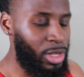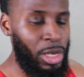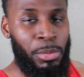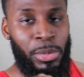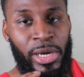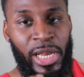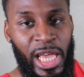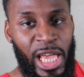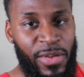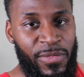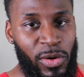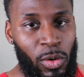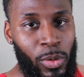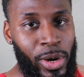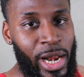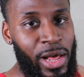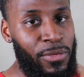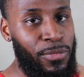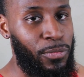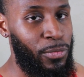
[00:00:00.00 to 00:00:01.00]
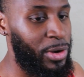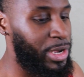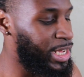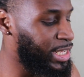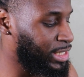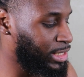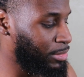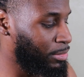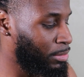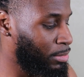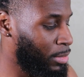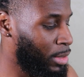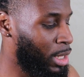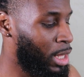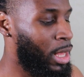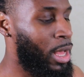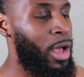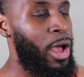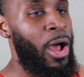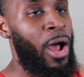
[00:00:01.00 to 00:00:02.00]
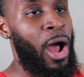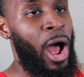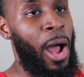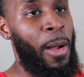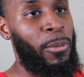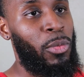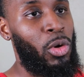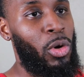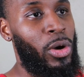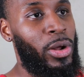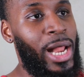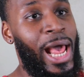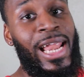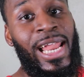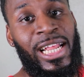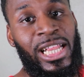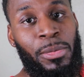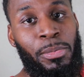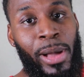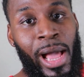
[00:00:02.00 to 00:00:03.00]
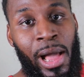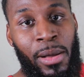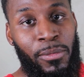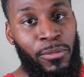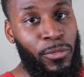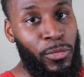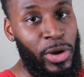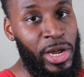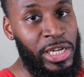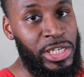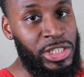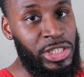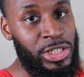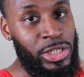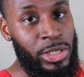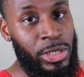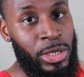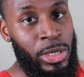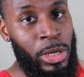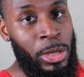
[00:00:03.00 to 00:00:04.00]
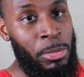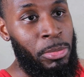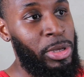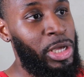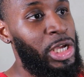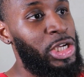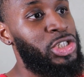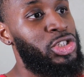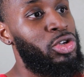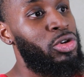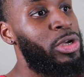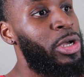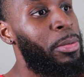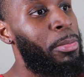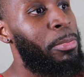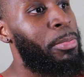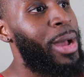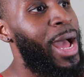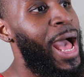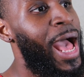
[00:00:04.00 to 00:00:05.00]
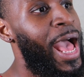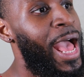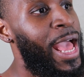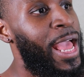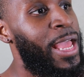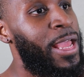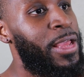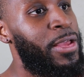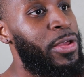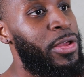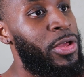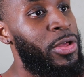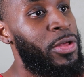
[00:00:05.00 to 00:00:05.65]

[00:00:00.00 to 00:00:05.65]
But even when I freeze them, I like to buy them fresh, because you can buy